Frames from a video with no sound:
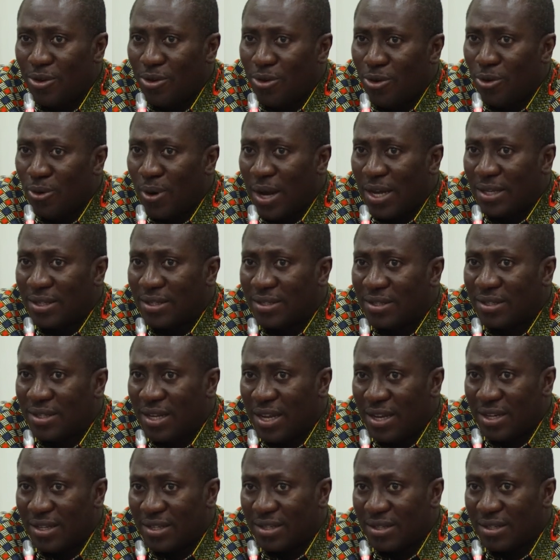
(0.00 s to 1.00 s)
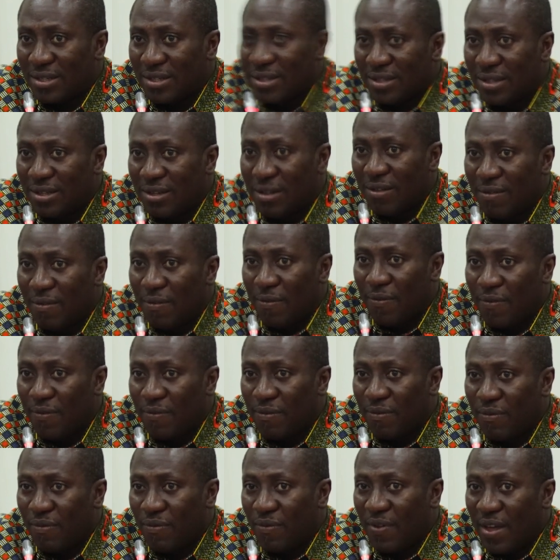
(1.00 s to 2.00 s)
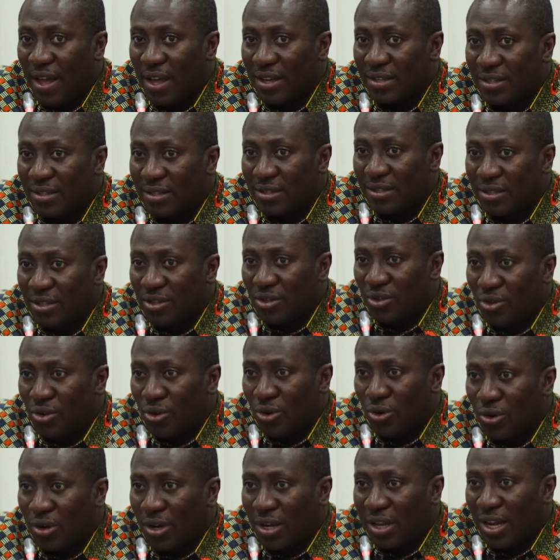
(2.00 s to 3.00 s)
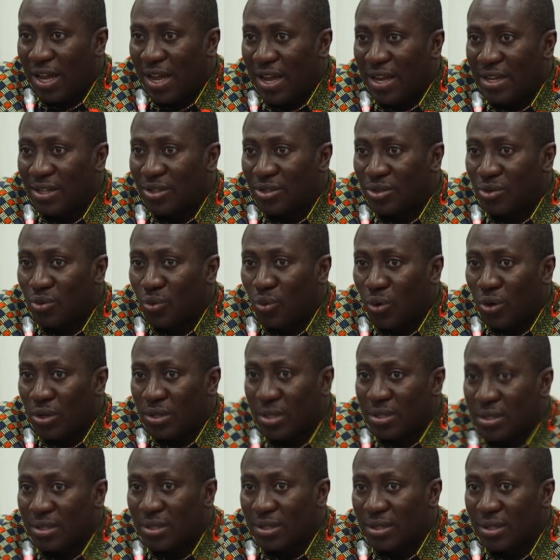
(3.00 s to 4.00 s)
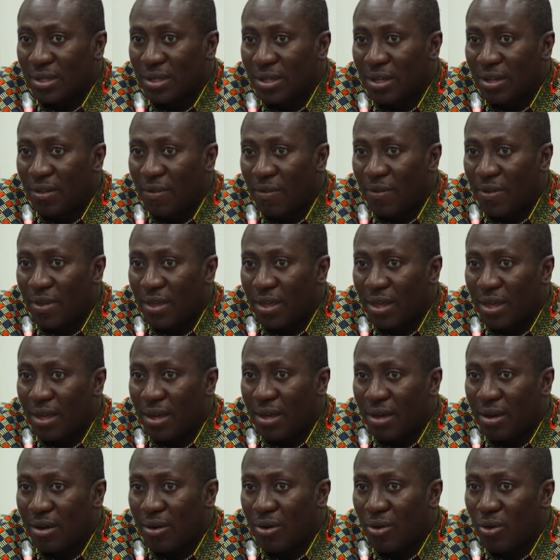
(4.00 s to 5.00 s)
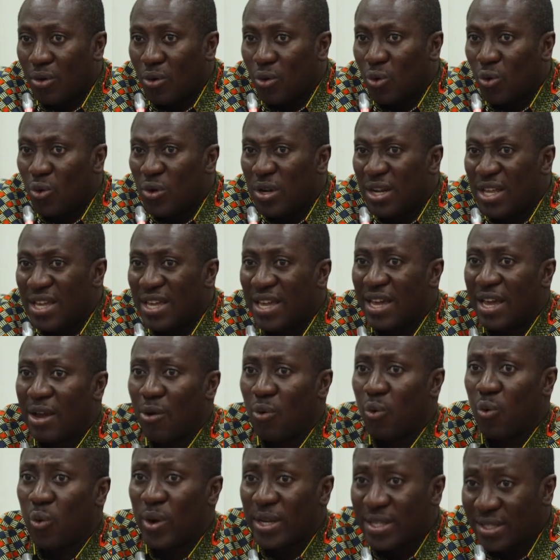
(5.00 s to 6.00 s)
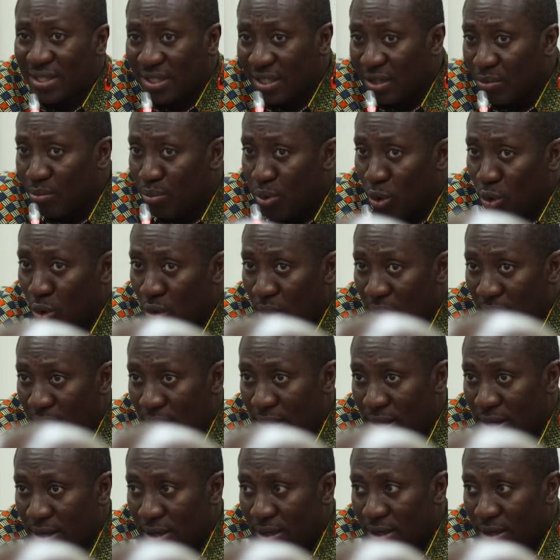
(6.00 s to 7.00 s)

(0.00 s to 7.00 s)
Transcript: you had said that your client was only a whistleblower,